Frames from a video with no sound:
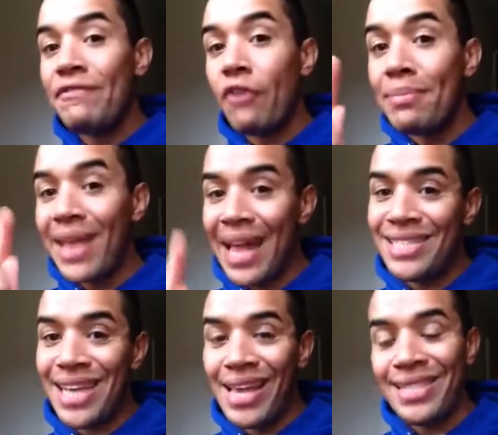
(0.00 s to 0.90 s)
From
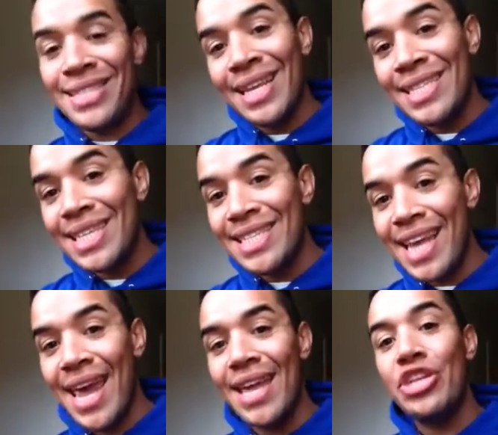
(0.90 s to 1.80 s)
that date till
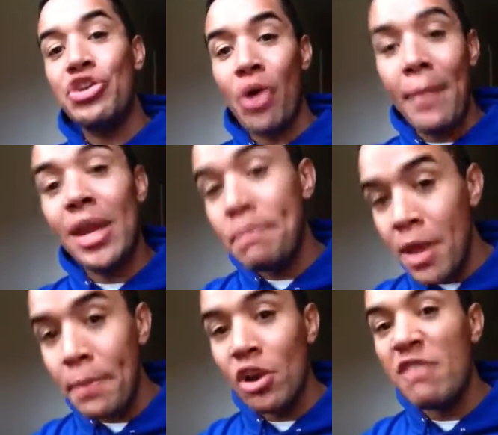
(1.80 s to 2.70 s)
today, do you know how many
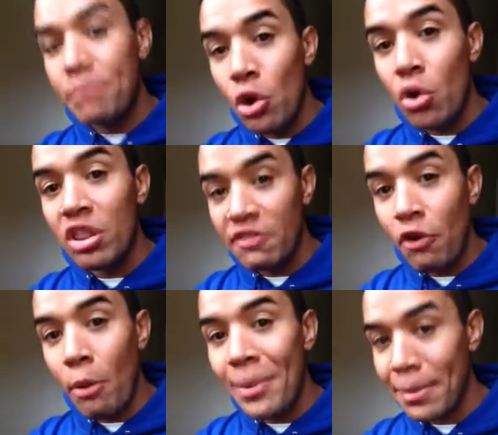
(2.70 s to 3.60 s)
people have broken the
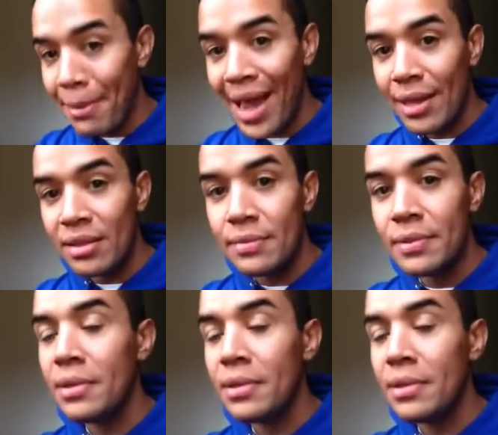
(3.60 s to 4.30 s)
4 minute mile?